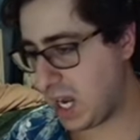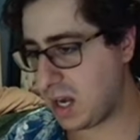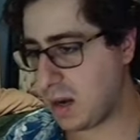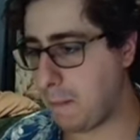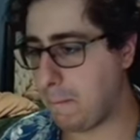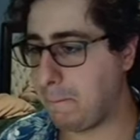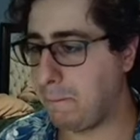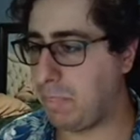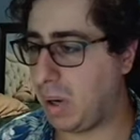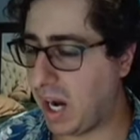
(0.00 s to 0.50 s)

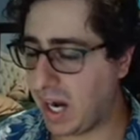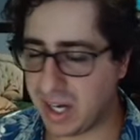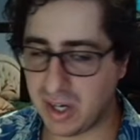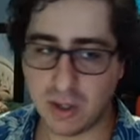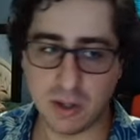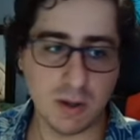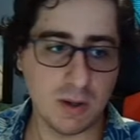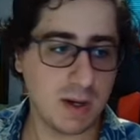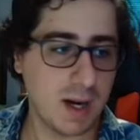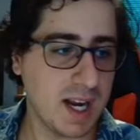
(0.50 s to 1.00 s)
And a
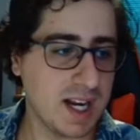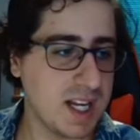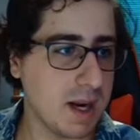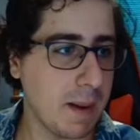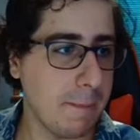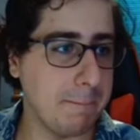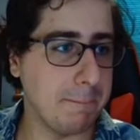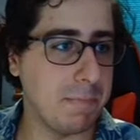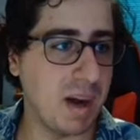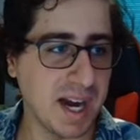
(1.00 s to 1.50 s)
binder. I
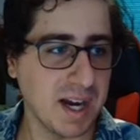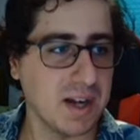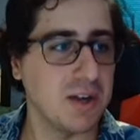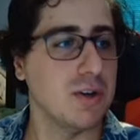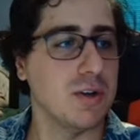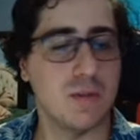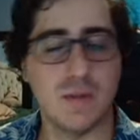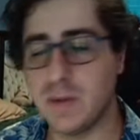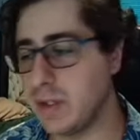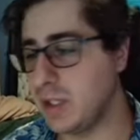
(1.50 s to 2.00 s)
need a
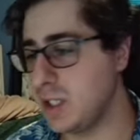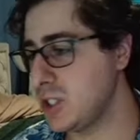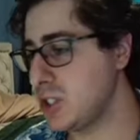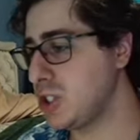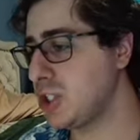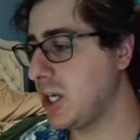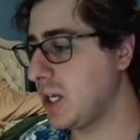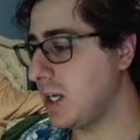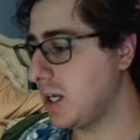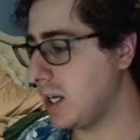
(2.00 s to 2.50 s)
binder for
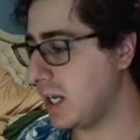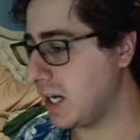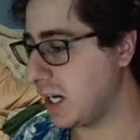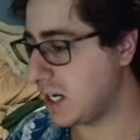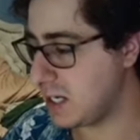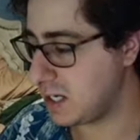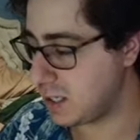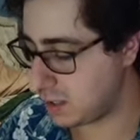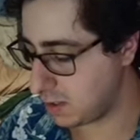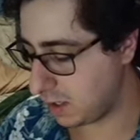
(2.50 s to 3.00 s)
this shit,
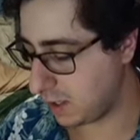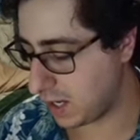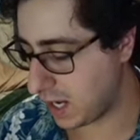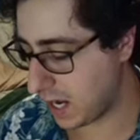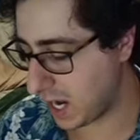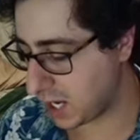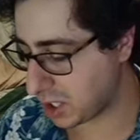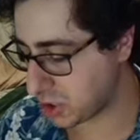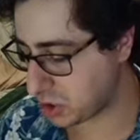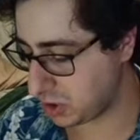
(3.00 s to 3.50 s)
and I need
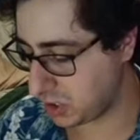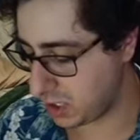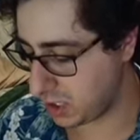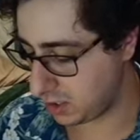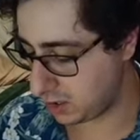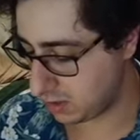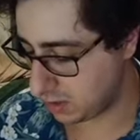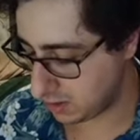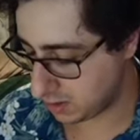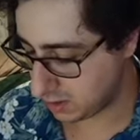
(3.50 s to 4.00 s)
to
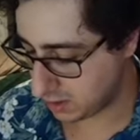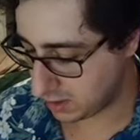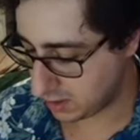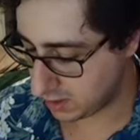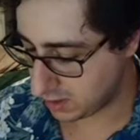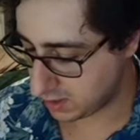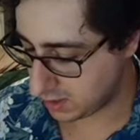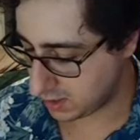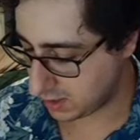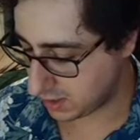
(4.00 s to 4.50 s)
actually
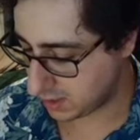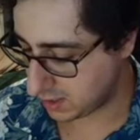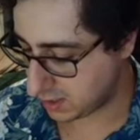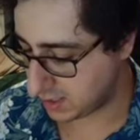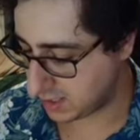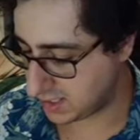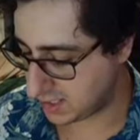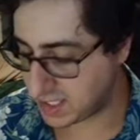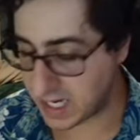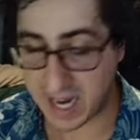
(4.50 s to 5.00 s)

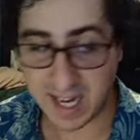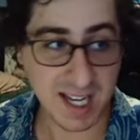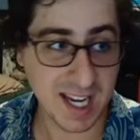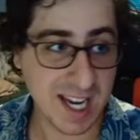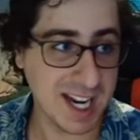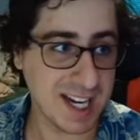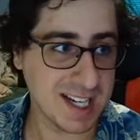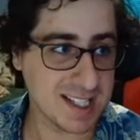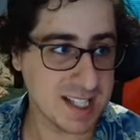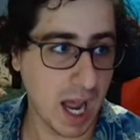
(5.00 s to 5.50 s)

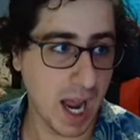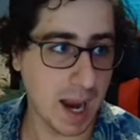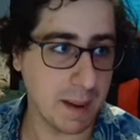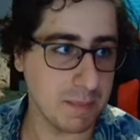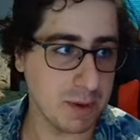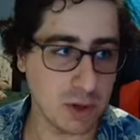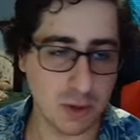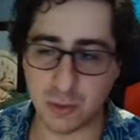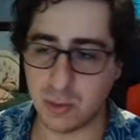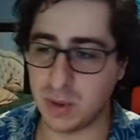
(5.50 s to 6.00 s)
dedicate
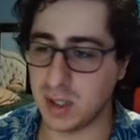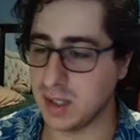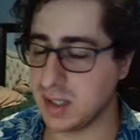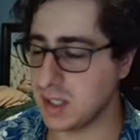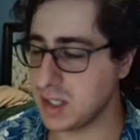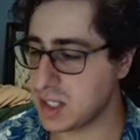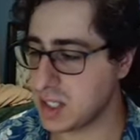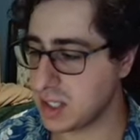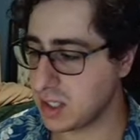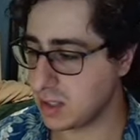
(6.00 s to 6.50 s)
time to
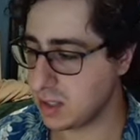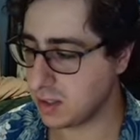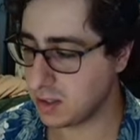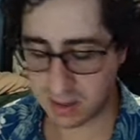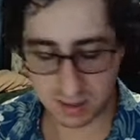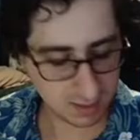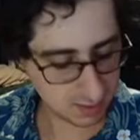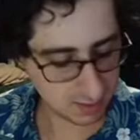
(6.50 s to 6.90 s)
doing this.